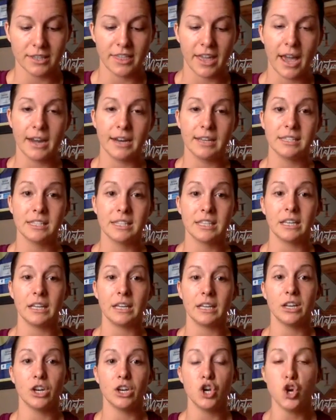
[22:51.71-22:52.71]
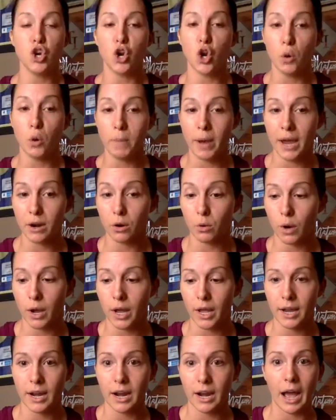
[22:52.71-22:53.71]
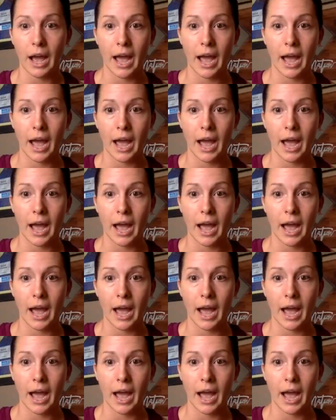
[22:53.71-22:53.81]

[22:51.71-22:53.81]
that is the no matter what,